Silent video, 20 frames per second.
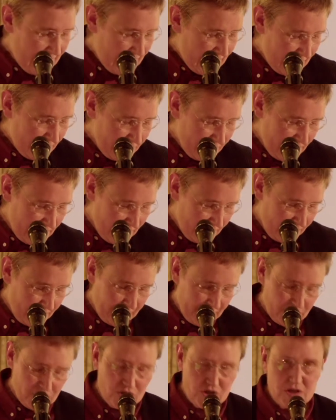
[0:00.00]
and
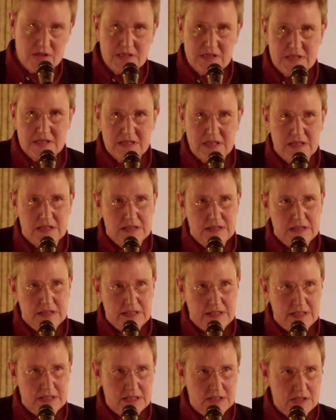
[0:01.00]
maybe just a
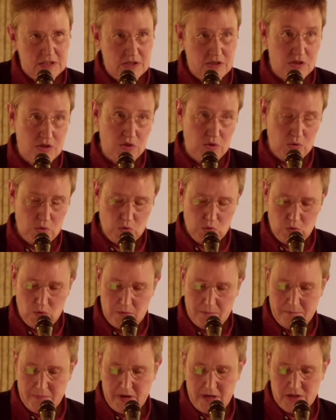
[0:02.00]
little too
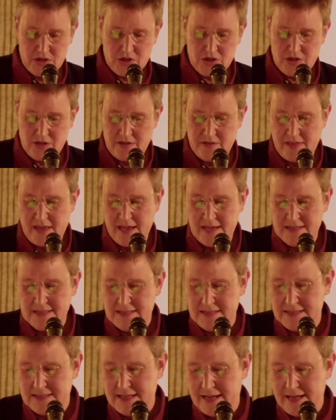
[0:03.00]
much that